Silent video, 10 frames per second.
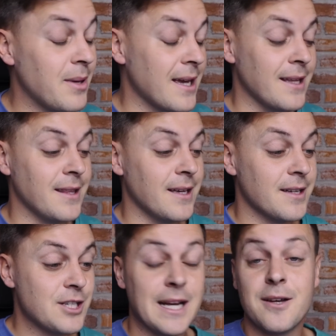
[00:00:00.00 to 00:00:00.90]
be it in the
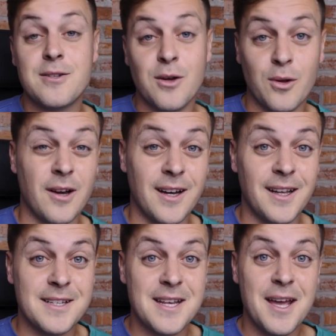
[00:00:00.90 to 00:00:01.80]
shadows or the
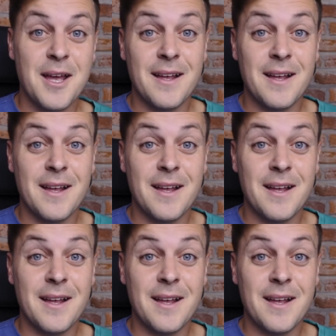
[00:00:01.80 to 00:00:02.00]
highlights,